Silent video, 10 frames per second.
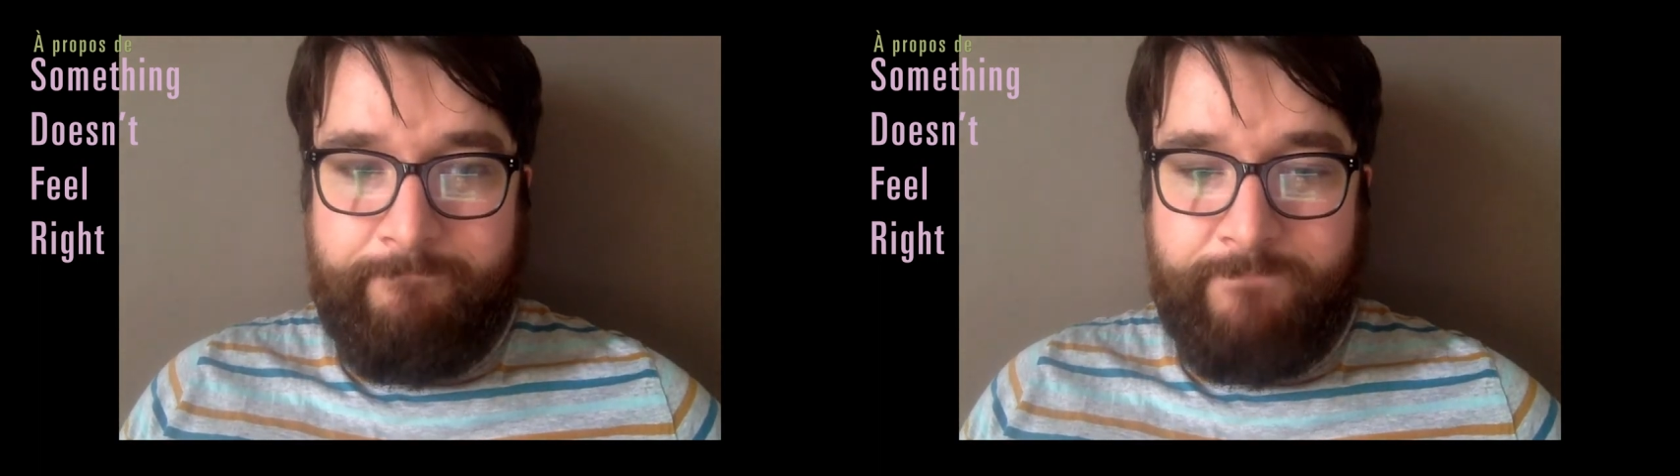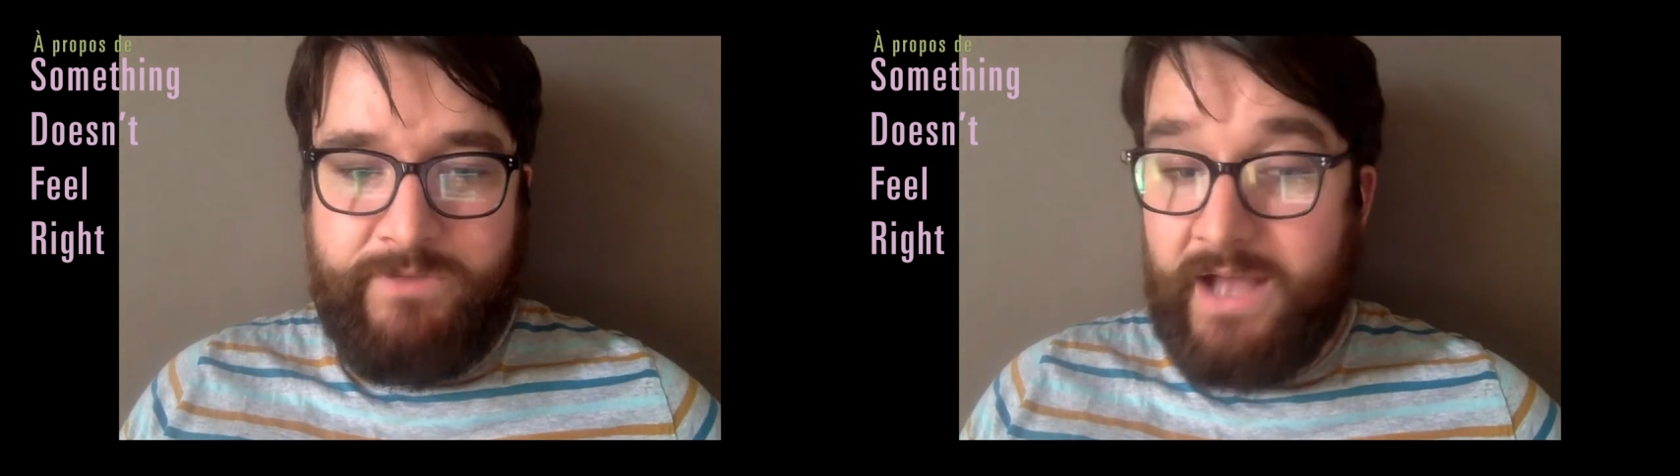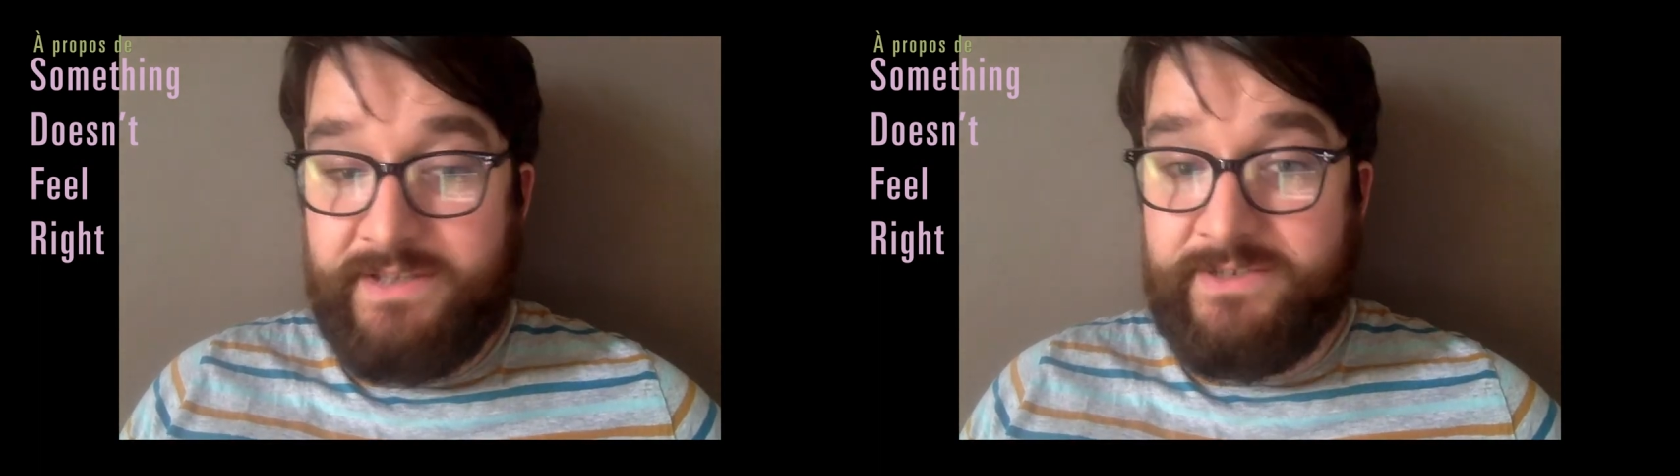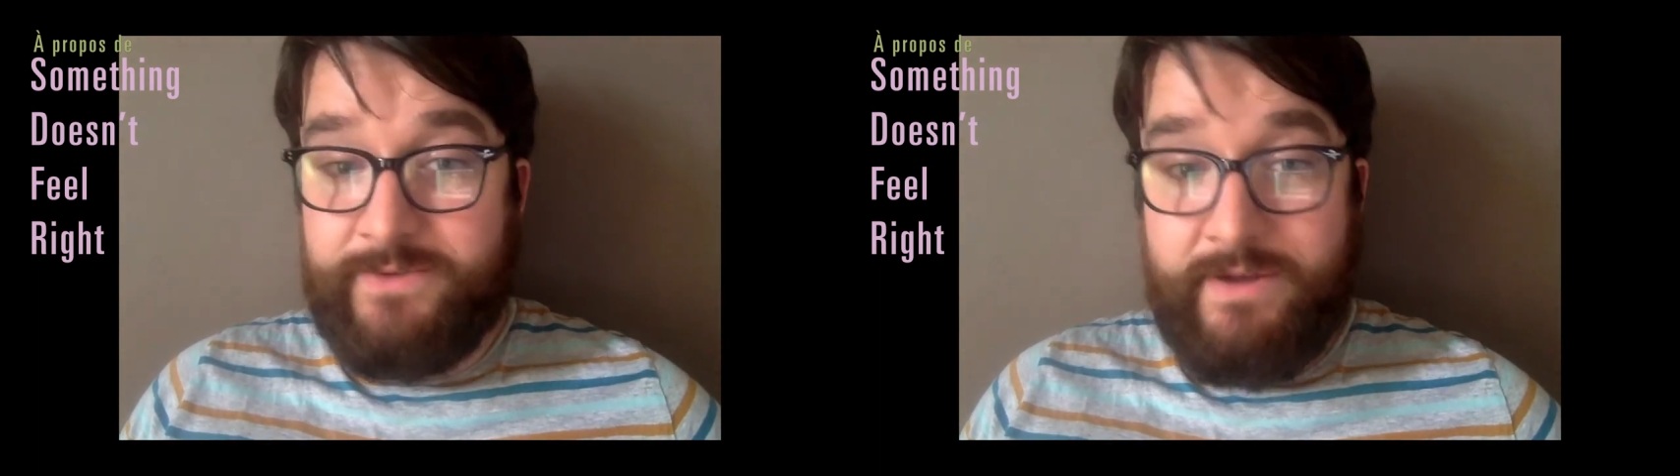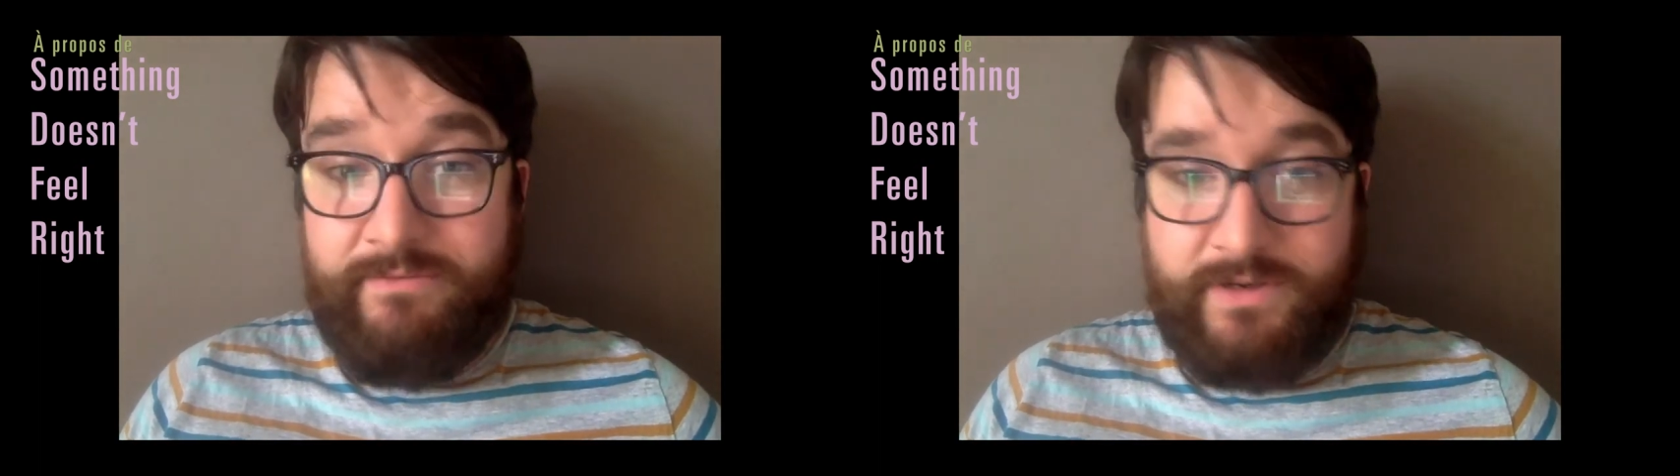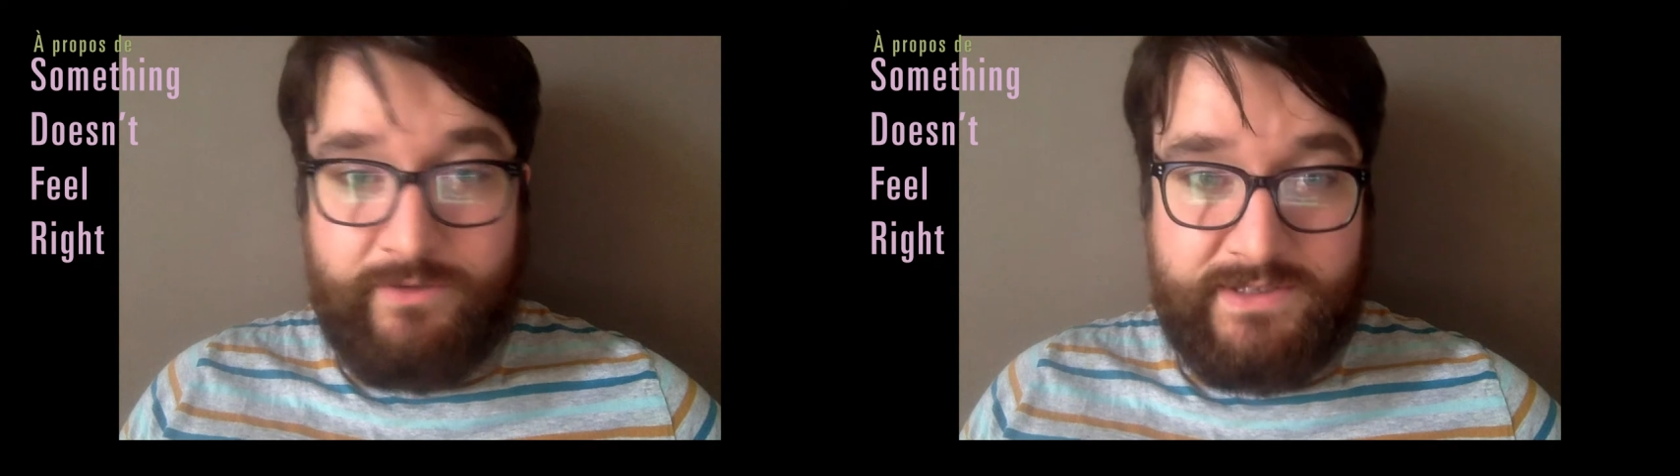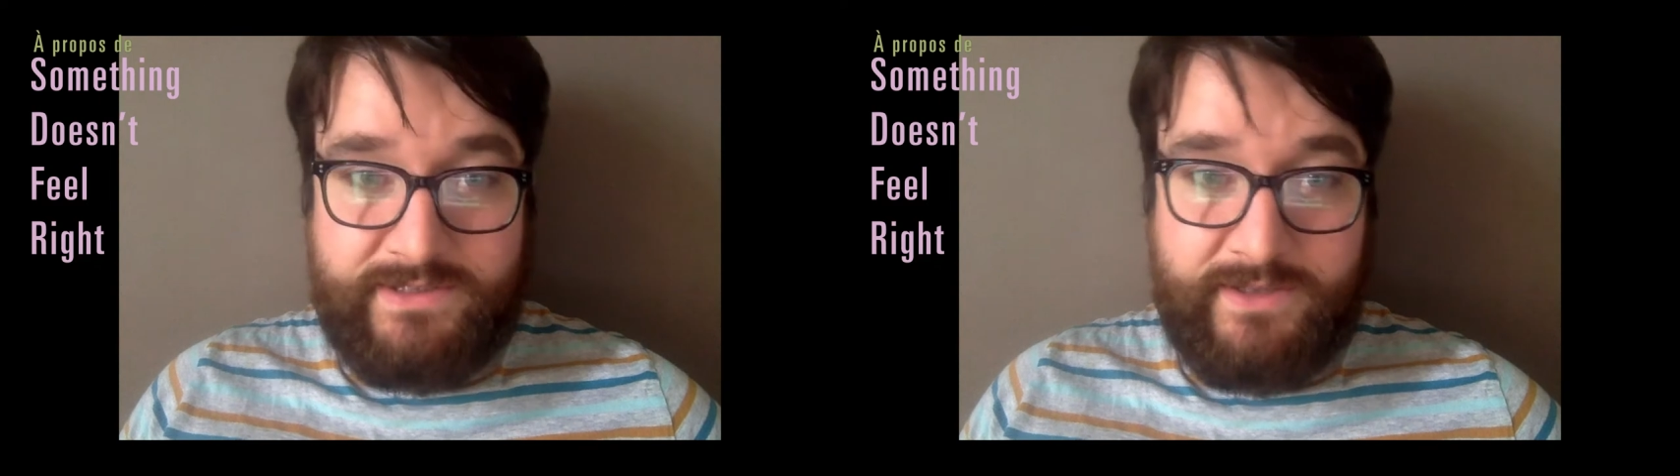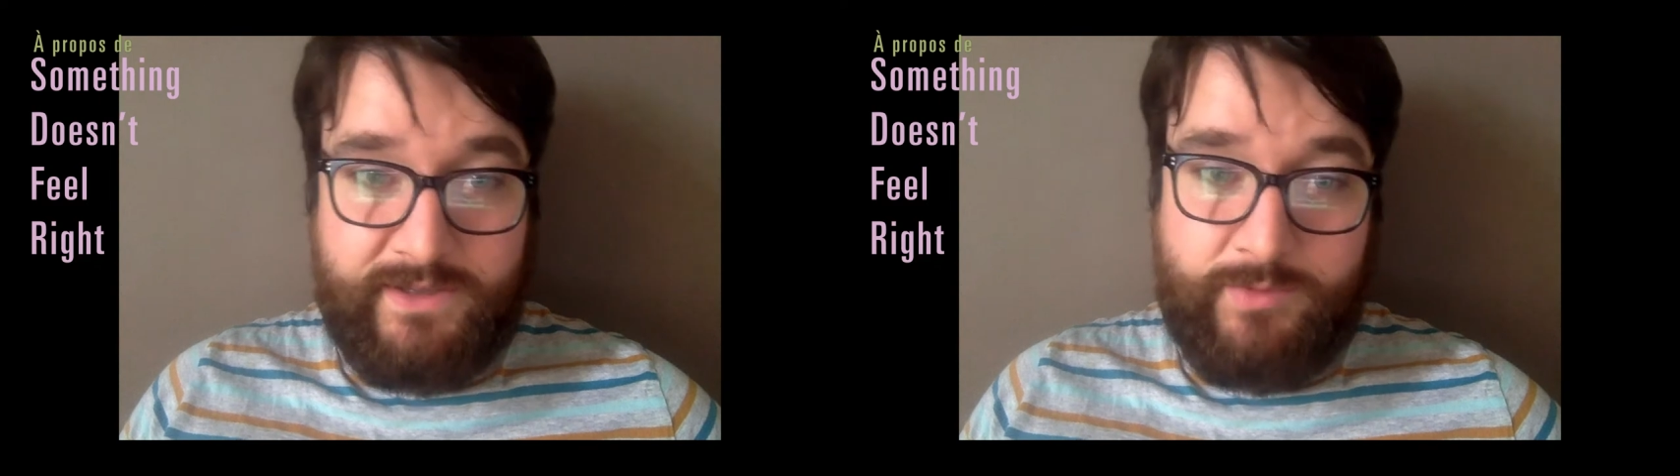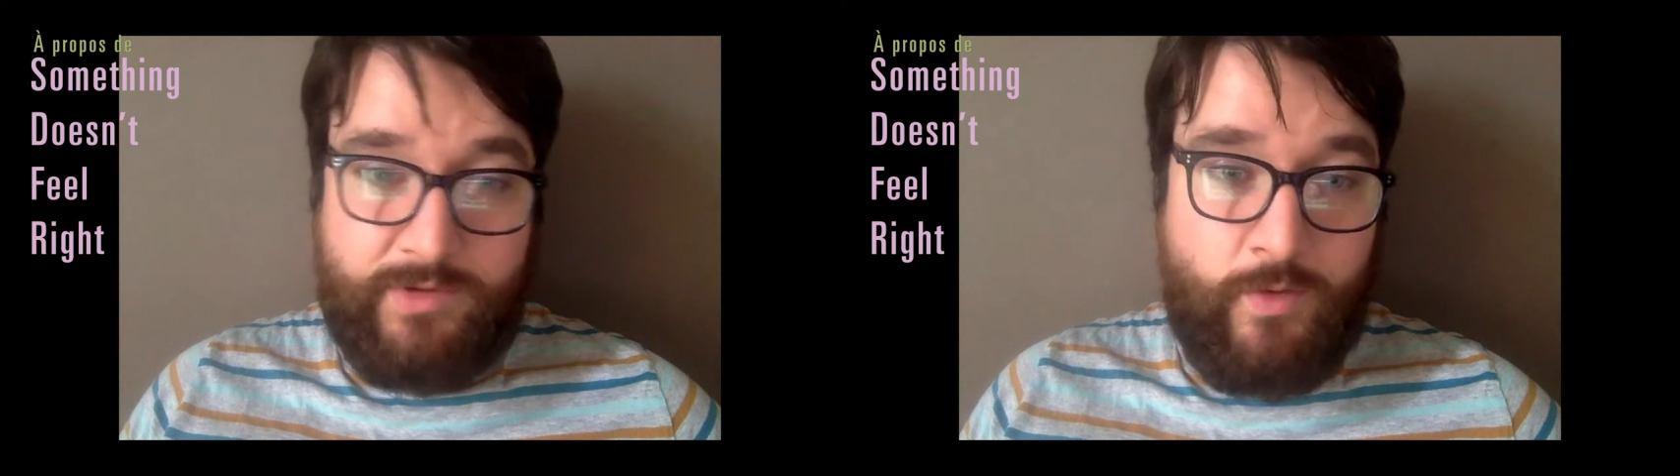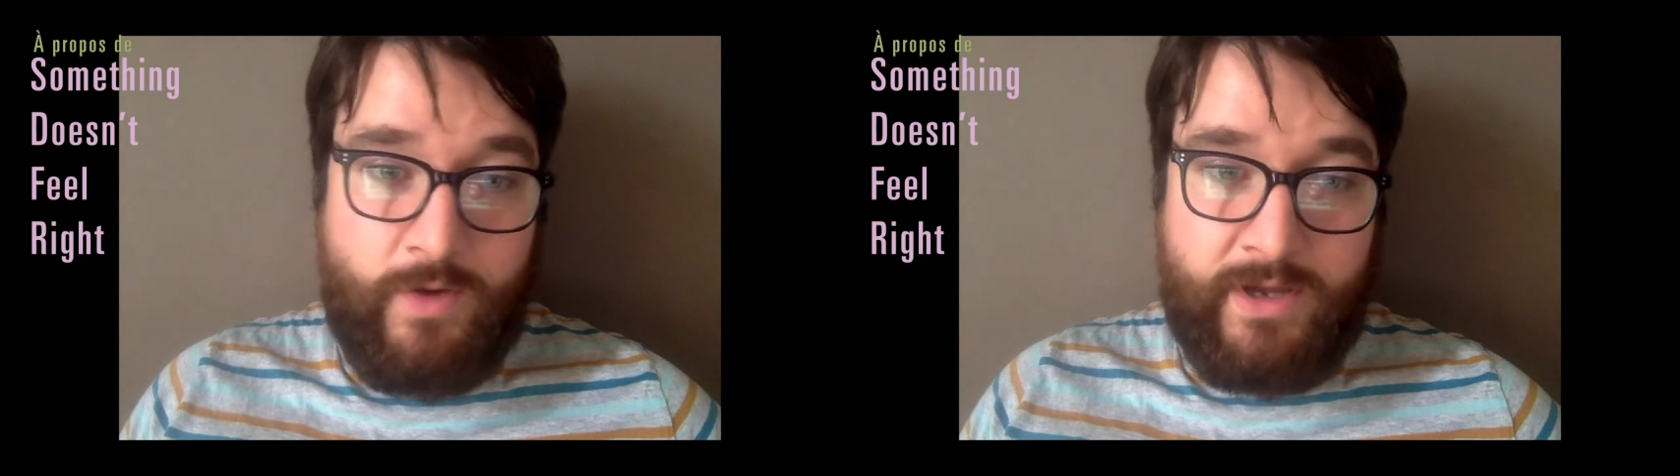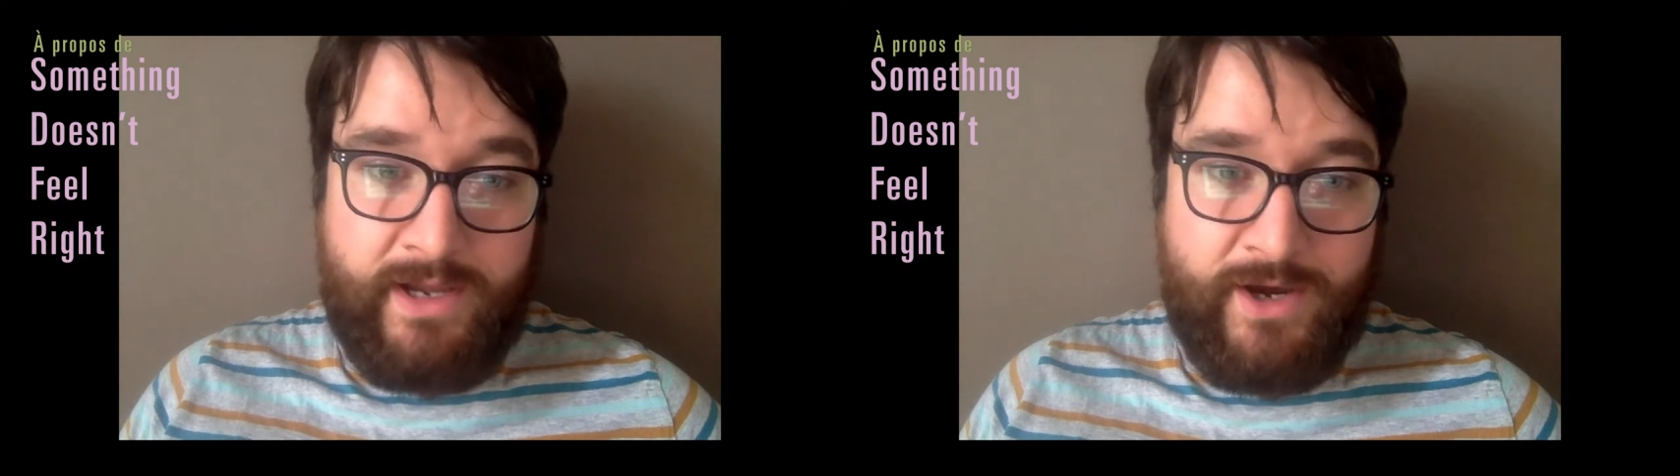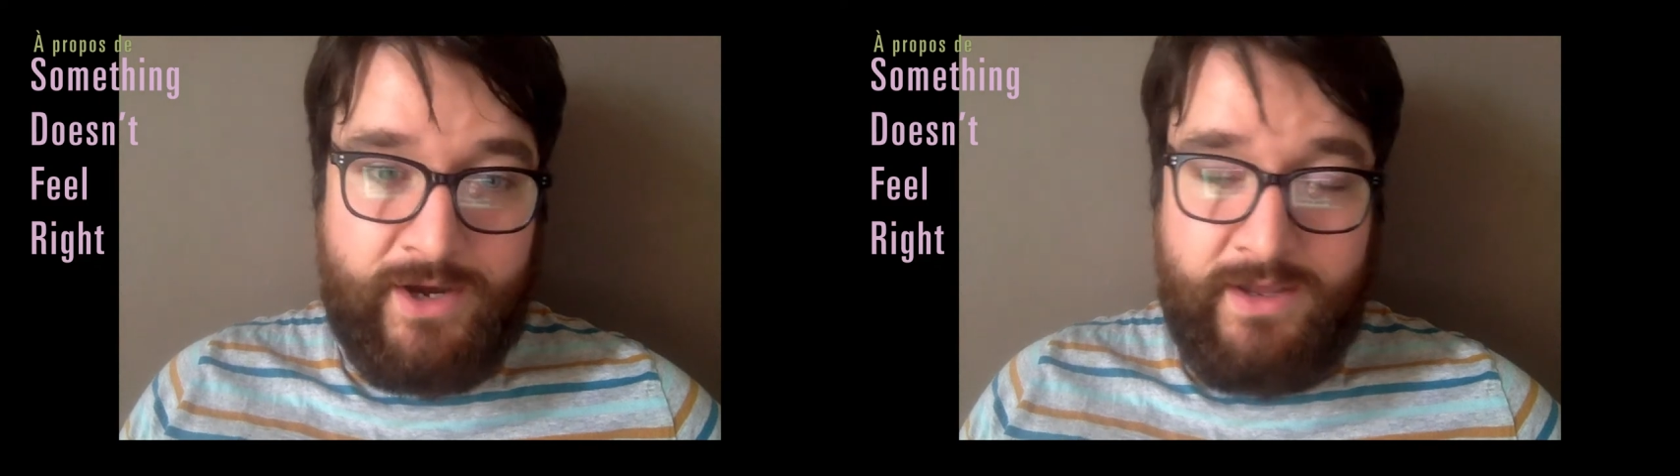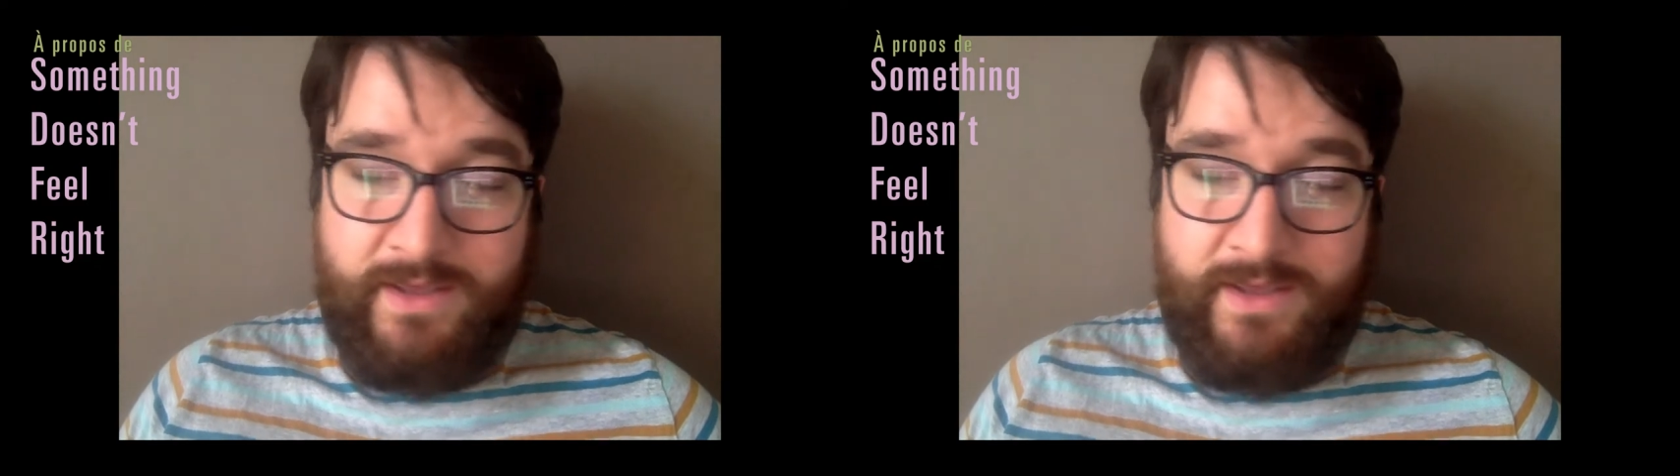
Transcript: you had to do everything or else nothing would go on air.